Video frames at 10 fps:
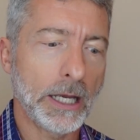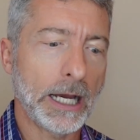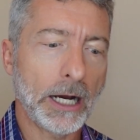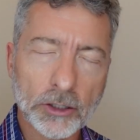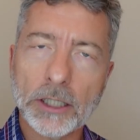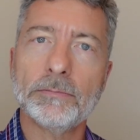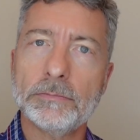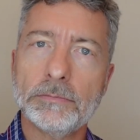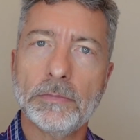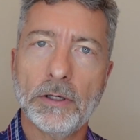How
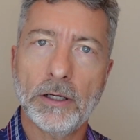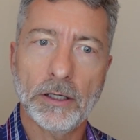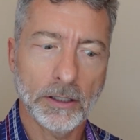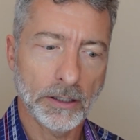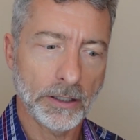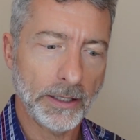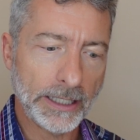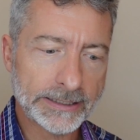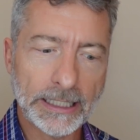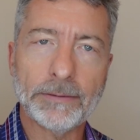come
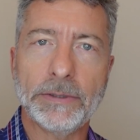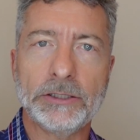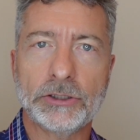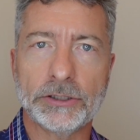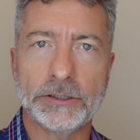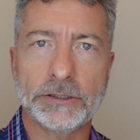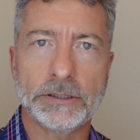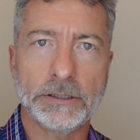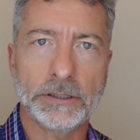it's not mentioned